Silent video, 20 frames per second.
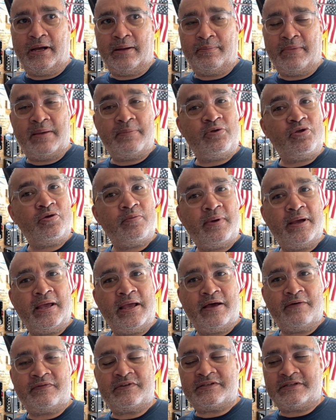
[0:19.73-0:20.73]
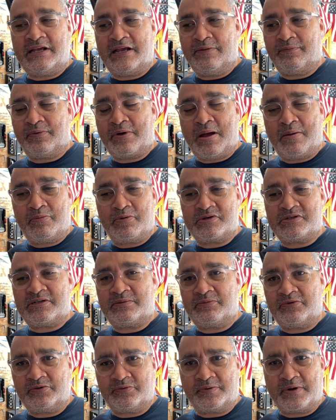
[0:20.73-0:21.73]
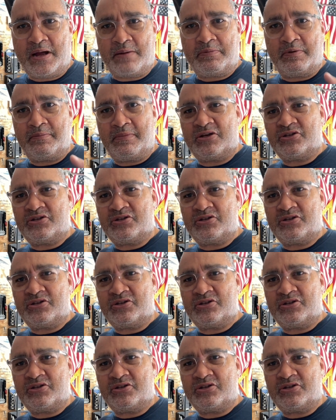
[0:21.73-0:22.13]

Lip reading: Maybe you may have the same problem or similar problem.